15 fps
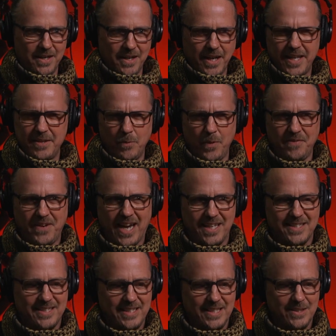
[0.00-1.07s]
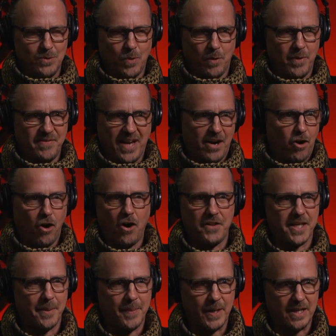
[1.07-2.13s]
And we've got scenes where we've got all
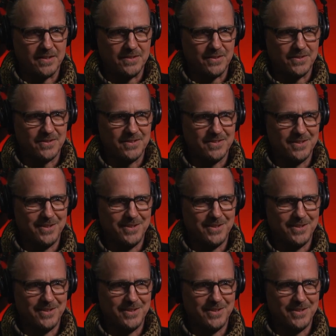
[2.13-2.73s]
the apostles,